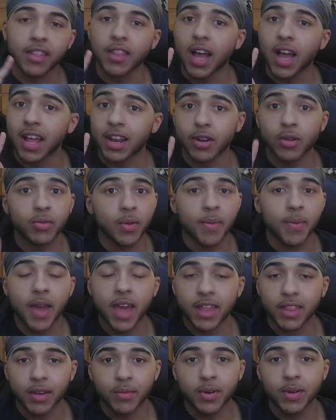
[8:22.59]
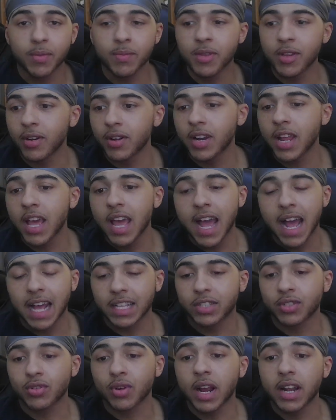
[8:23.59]
I know the path I want to be on.
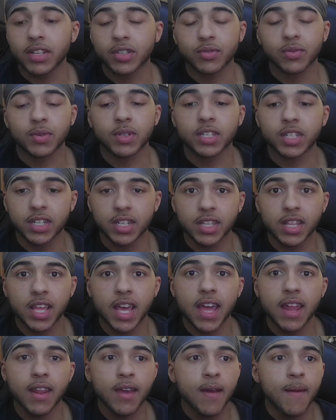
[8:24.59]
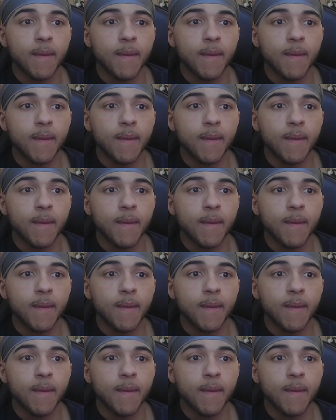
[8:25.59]
I try to switch into that.